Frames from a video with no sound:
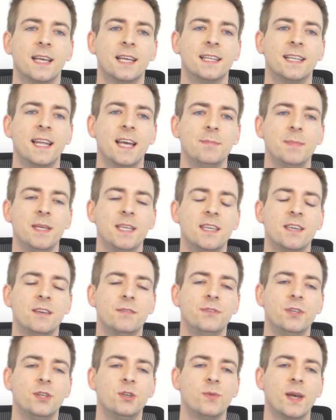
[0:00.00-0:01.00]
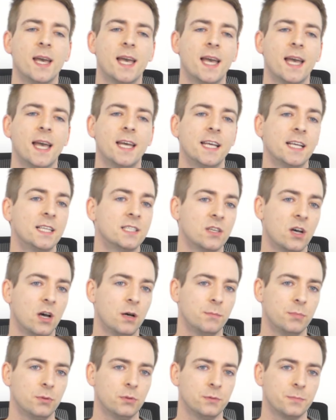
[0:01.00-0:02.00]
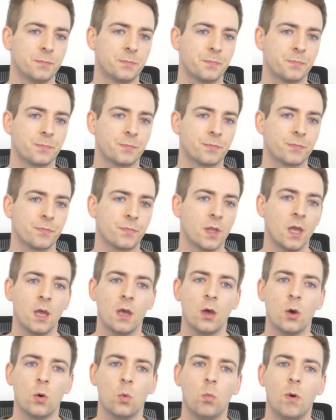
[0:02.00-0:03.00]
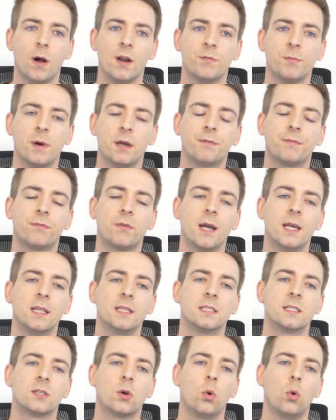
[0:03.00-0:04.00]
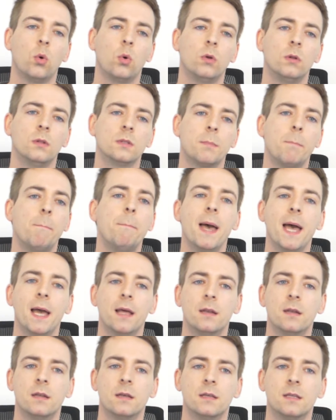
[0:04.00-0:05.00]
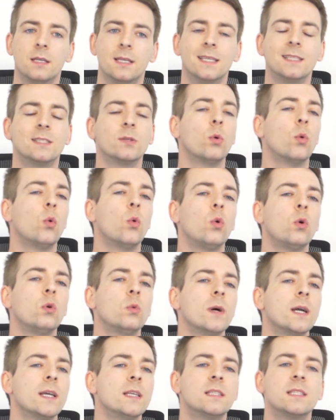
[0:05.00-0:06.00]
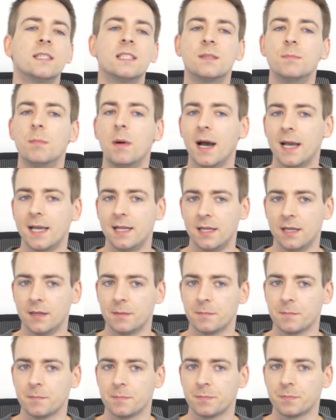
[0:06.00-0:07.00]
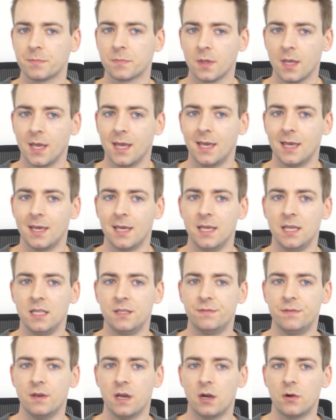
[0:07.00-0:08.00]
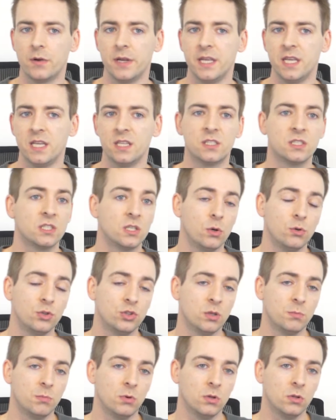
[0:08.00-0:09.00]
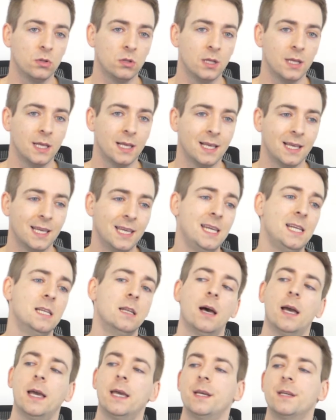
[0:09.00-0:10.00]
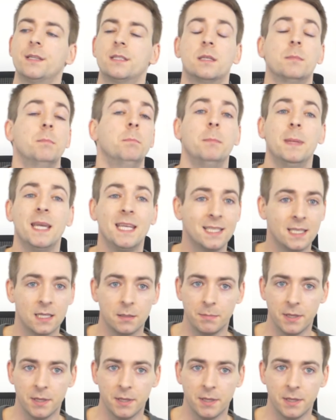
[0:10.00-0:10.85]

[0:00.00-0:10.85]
Let me give you an example. One of my friends called Ben is always smiling. He's very sociable, he likes meeting